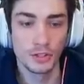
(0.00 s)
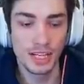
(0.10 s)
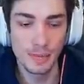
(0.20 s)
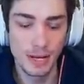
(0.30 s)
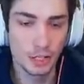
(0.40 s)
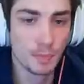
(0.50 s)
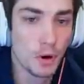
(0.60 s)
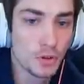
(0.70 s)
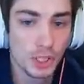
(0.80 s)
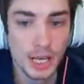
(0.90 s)
the team is
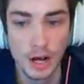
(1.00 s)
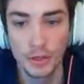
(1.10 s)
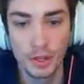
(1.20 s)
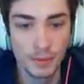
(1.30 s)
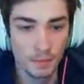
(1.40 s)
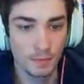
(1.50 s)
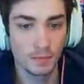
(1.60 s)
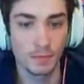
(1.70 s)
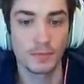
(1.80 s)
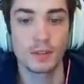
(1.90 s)
mostly healthy,
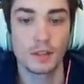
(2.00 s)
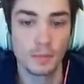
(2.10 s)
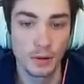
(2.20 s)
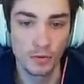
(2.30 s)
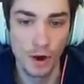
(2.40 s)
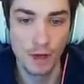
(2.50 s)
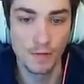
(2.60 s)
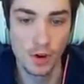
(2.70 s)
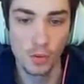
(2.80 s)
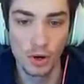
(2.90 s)
but
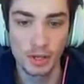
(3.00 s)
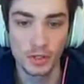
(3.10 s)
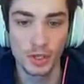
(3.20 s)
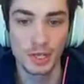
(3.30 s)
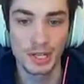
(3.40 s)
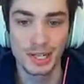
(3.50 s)
Raphael Wilkinson